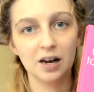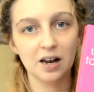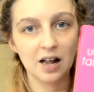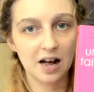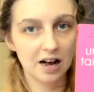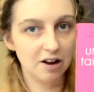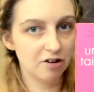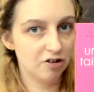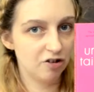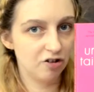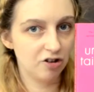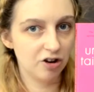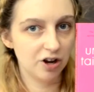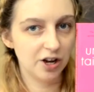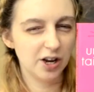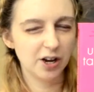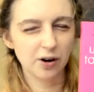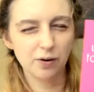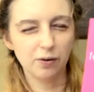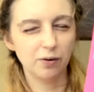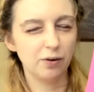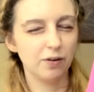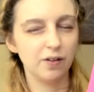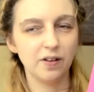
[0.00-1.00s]
last year,
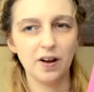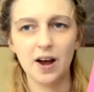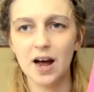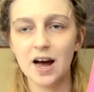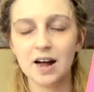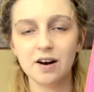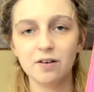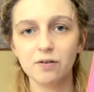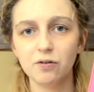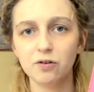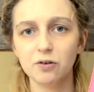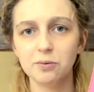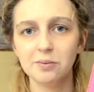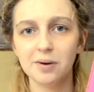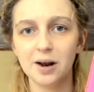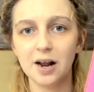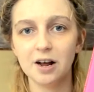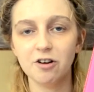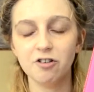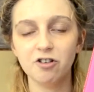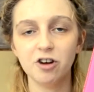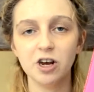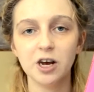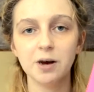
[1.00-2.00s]
or at the end of summer
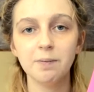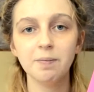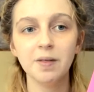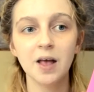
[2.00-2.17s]
last year,